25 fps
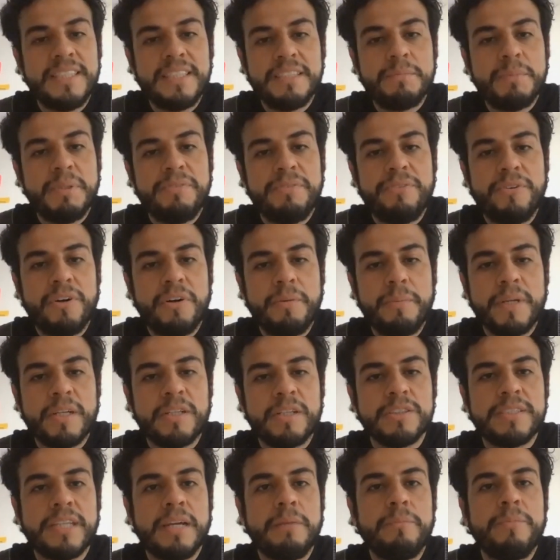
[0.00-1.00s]
it before
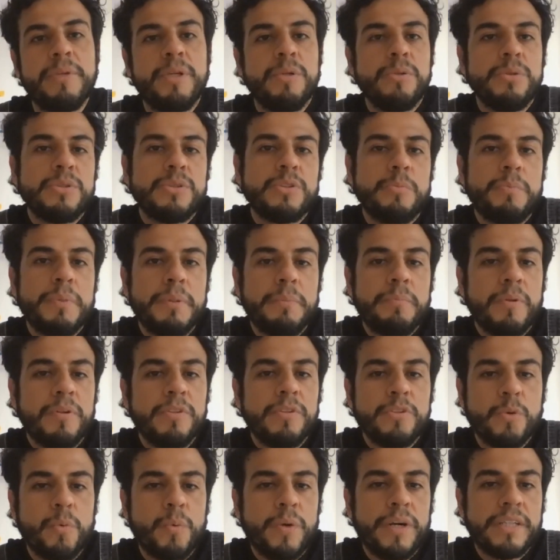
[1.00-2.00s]
because I'm used to people
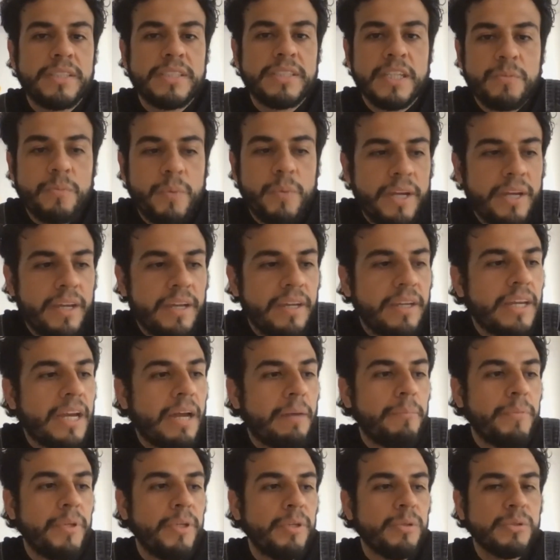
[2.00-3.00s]
to wear that way.
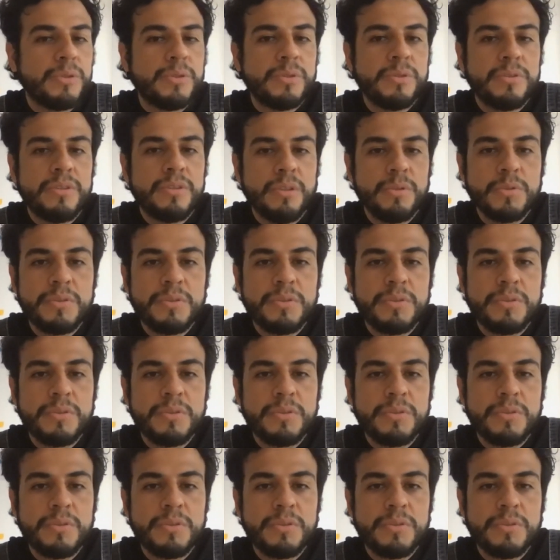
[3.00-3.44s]
I'm used to those